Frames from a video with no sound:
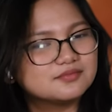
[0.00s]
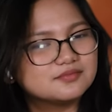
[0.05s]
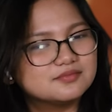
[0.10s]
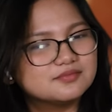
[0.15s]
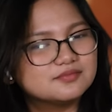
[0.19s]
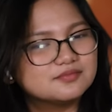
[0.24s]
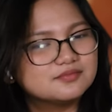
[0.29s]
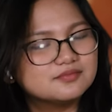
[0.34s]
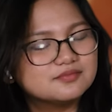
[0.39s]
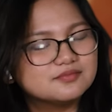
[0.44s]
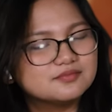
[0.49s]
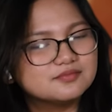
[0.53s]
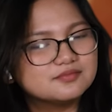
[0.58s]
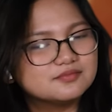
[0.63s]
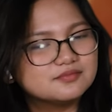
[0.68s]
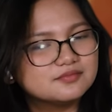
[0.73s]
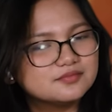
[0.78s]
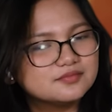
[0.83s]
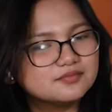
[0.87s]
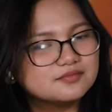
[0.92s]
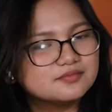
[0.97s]

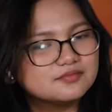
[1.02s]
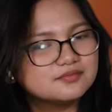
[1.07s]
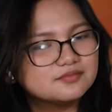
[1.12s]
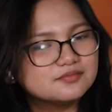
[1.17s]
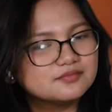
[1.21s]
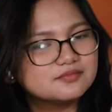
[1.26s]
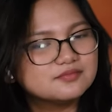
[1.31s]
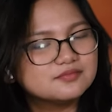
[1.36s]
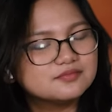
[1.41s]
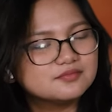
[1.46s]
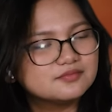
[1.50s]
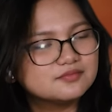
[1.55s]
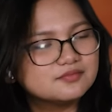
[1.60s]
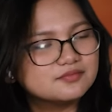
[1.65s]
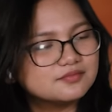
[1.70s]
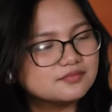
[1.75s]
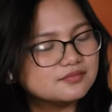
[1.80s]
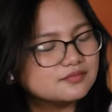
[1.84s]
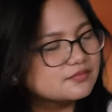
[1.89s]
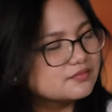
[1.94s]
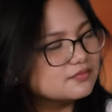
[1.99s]

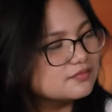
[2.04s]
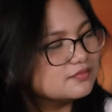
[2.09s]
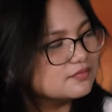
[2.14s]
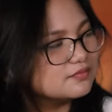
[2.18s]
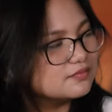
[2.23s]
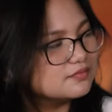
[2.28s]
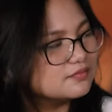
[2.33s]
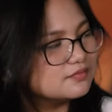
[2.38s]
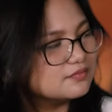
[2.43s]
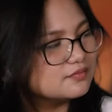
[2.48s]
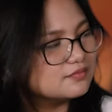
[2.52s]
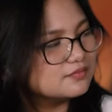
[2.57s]
The person shown says nothing.